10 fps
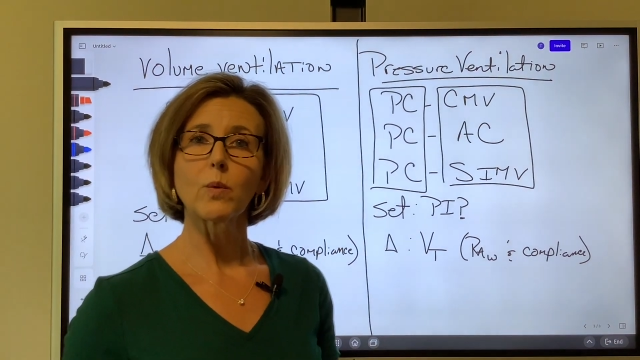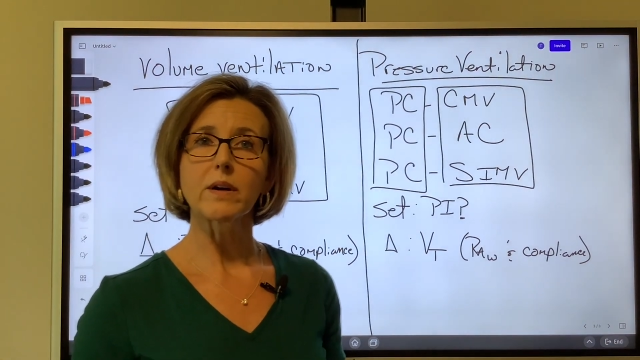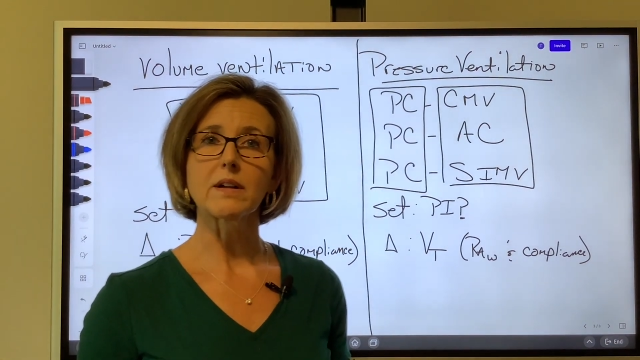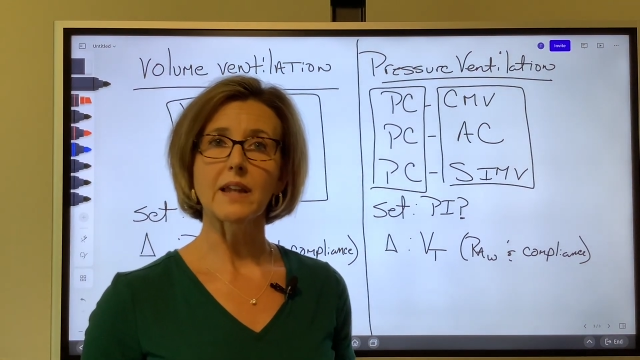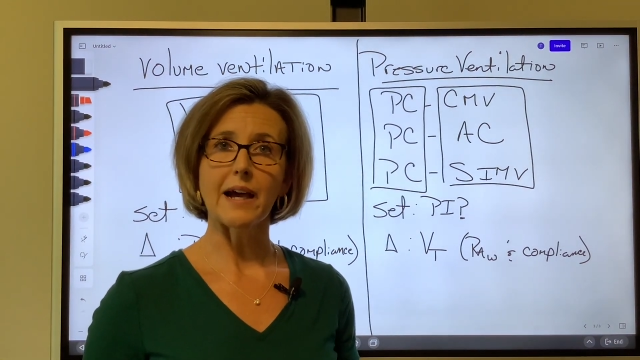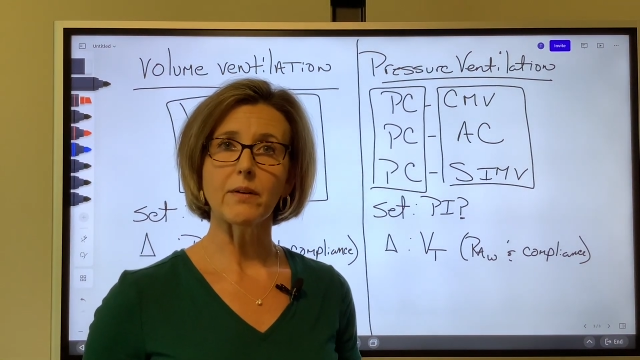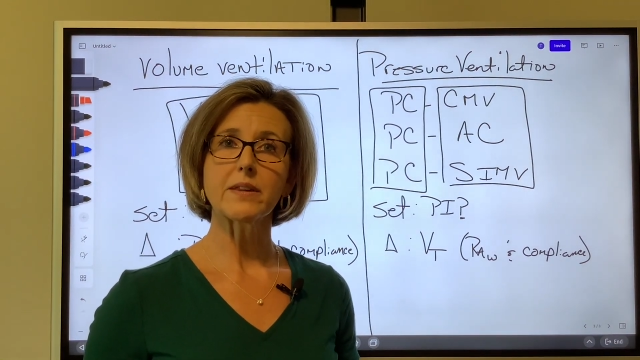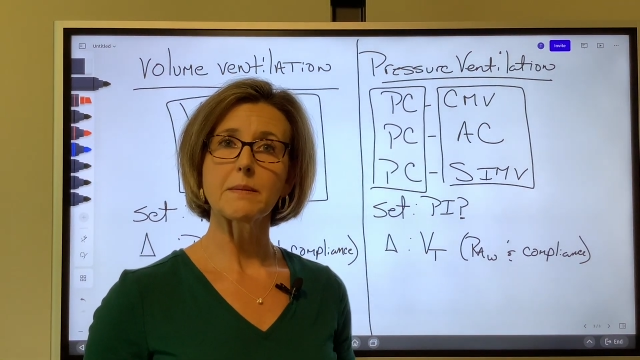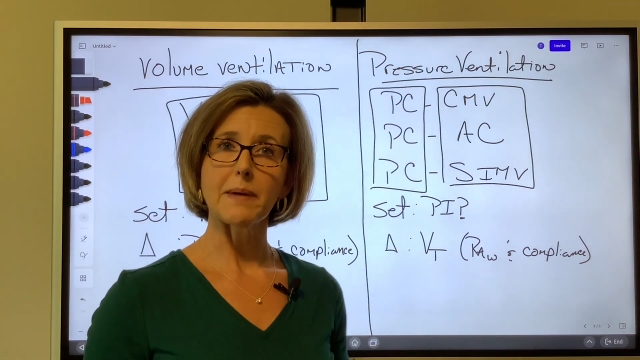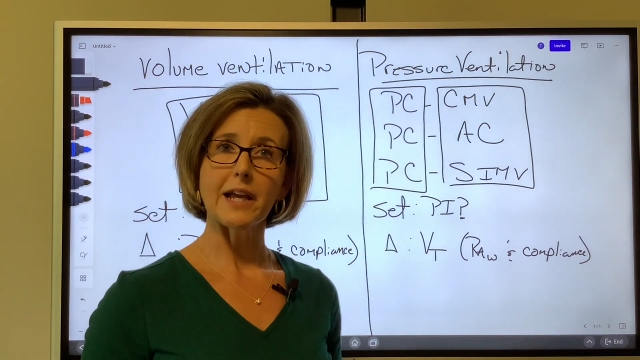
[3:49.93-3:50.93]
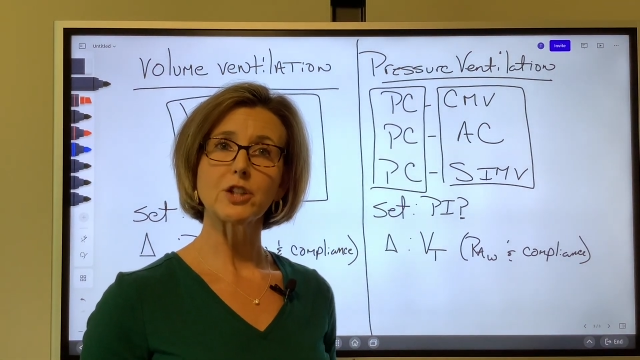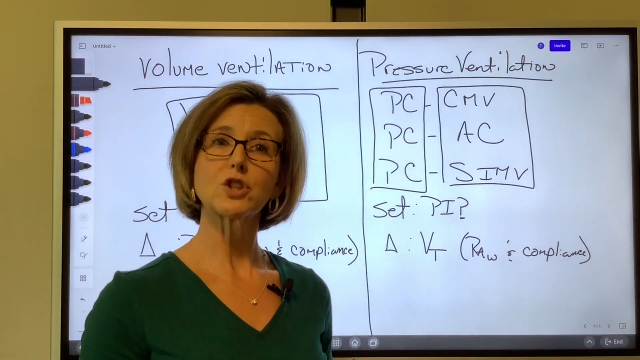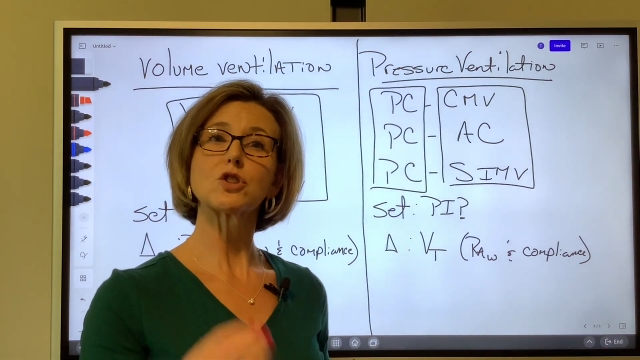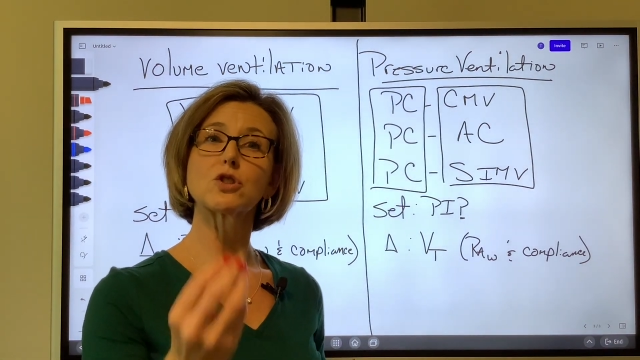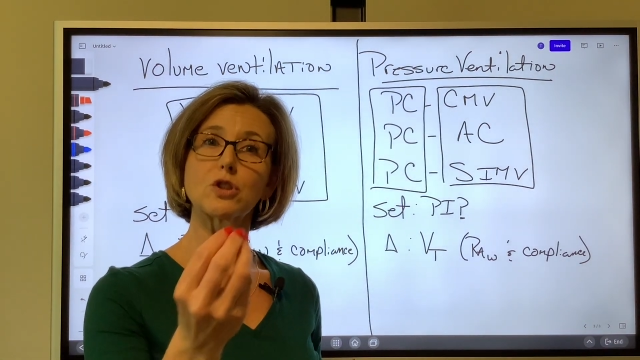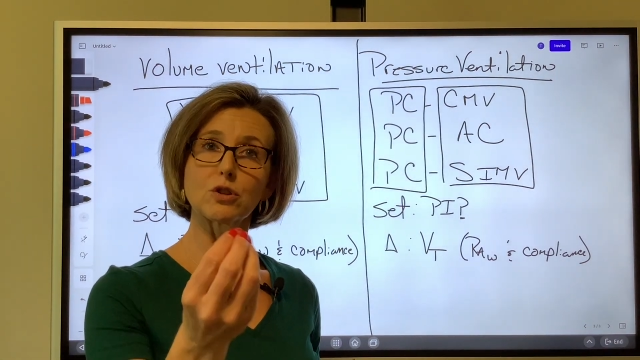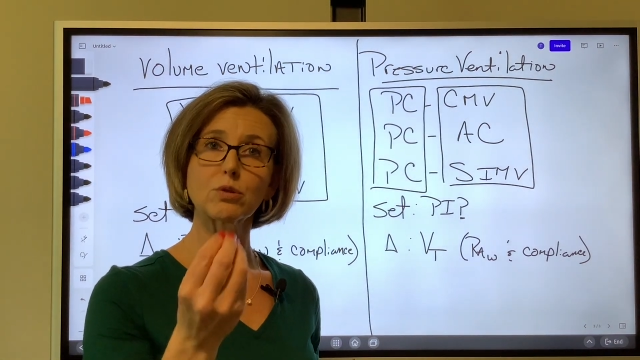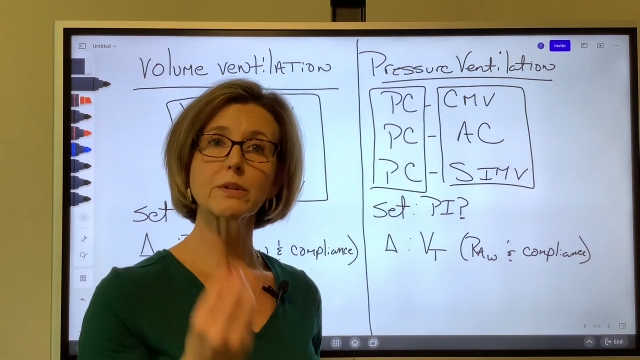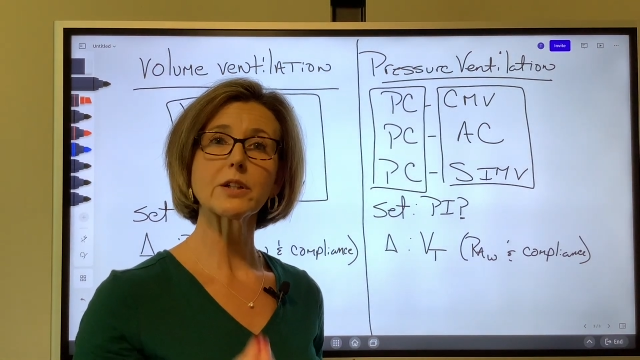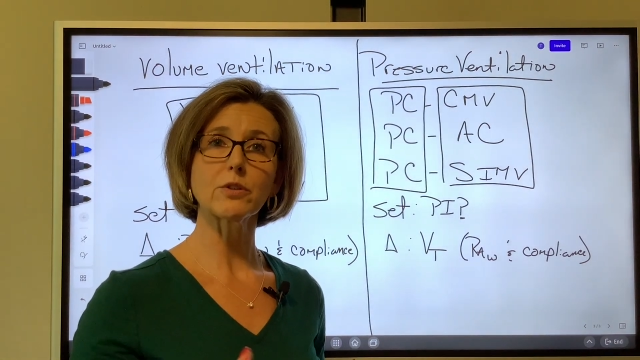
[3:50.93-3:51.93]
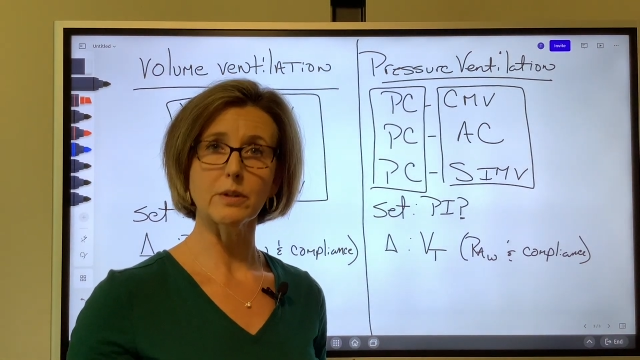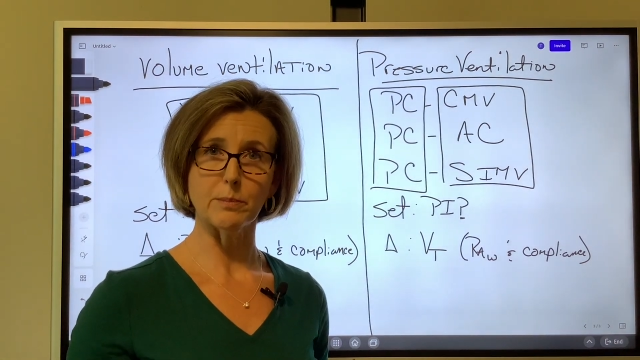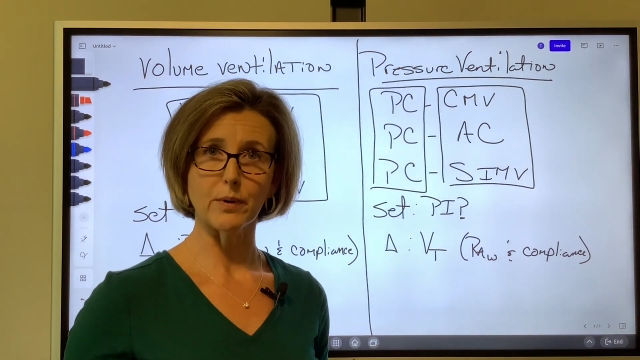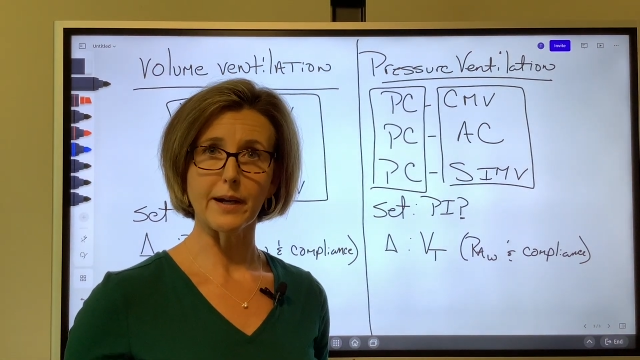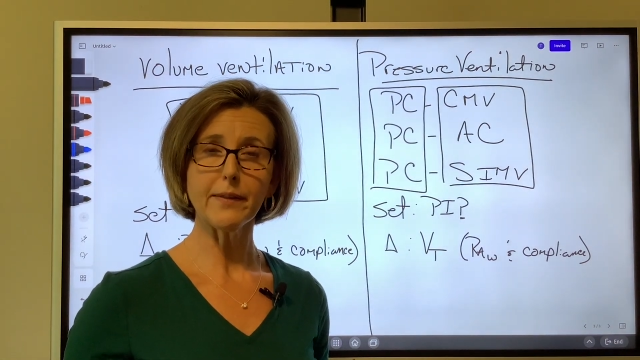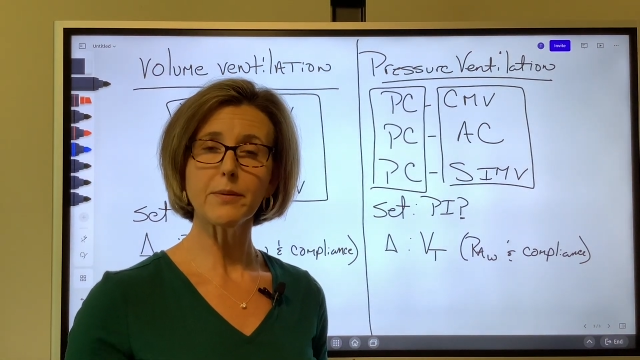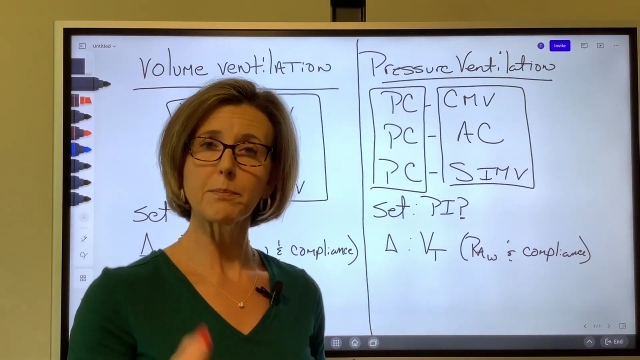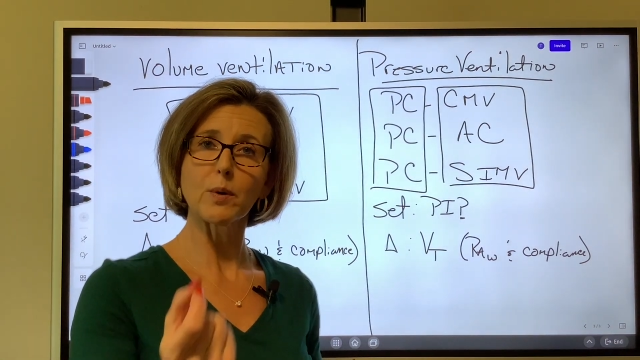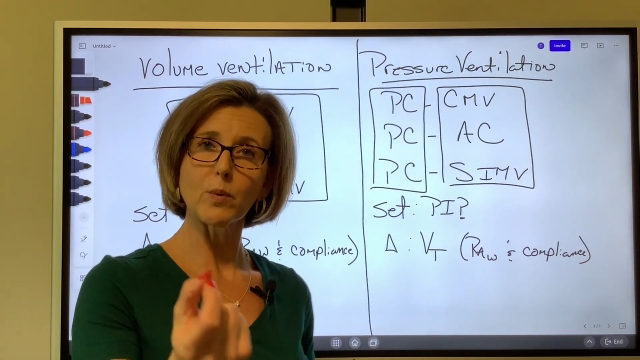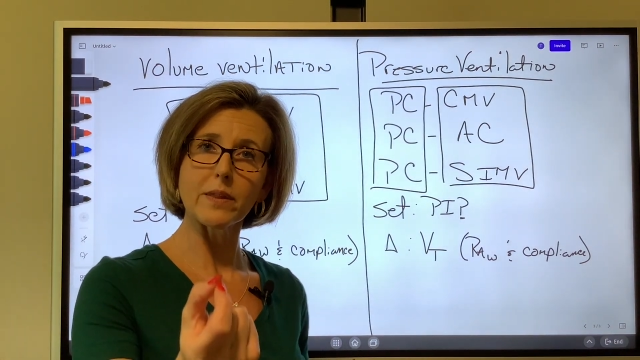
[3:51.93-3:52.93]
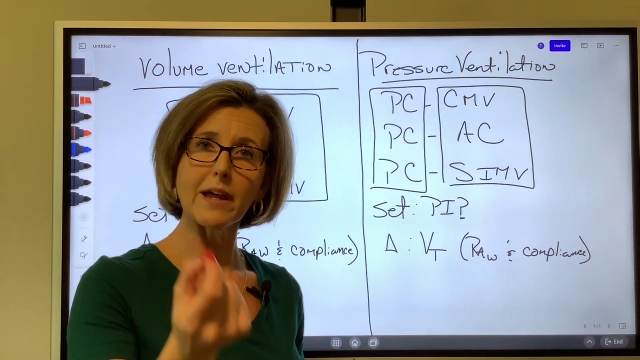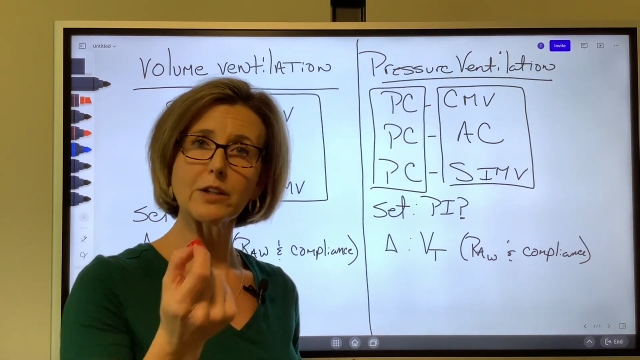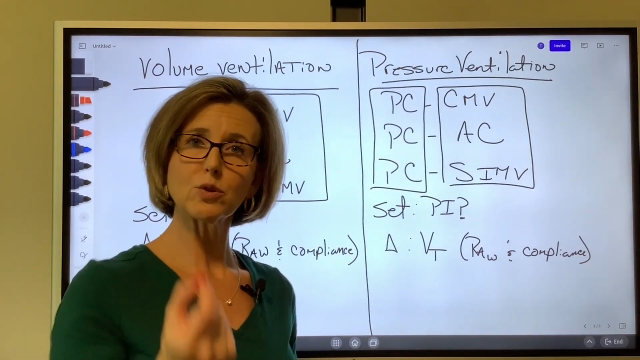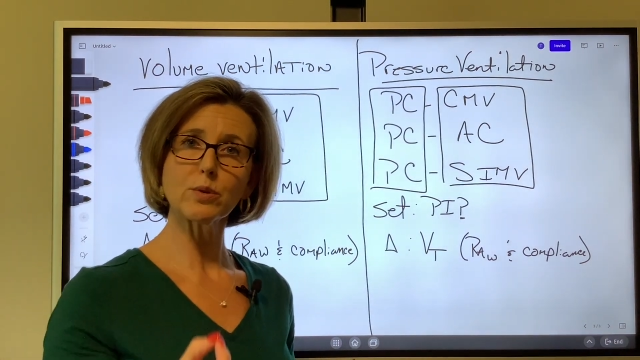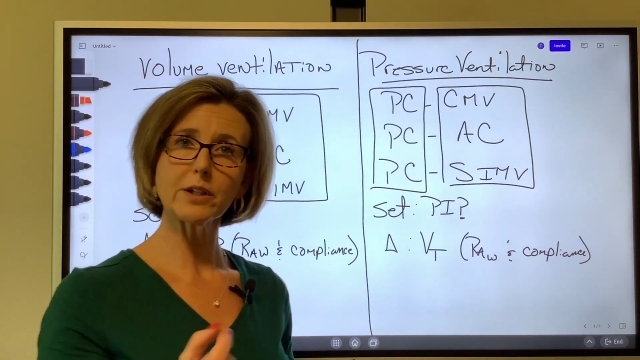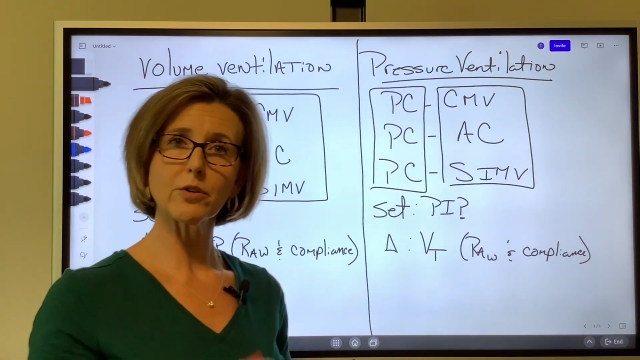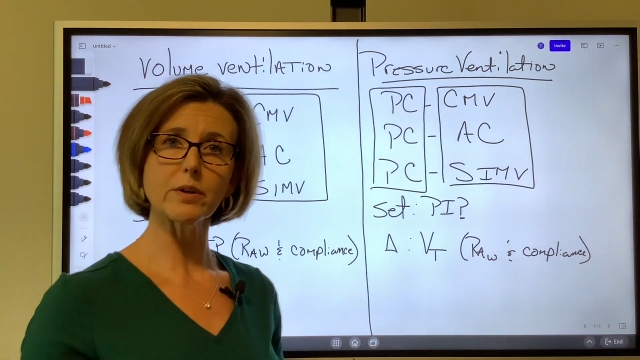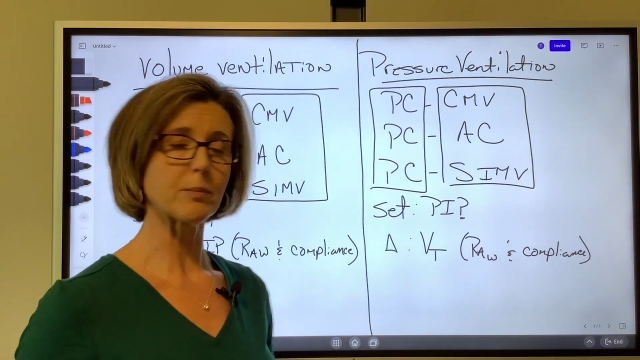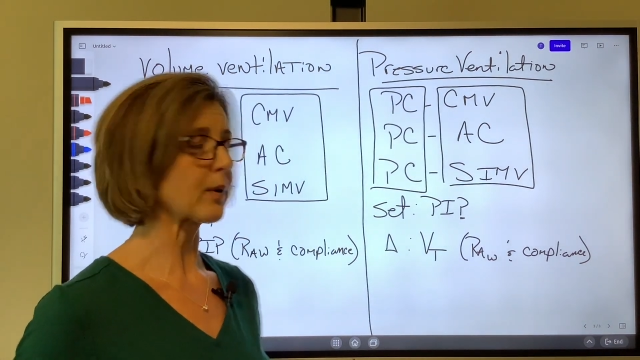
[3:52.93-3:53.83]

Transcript: we're allowing the patient to trigger a breath, but when they trigger a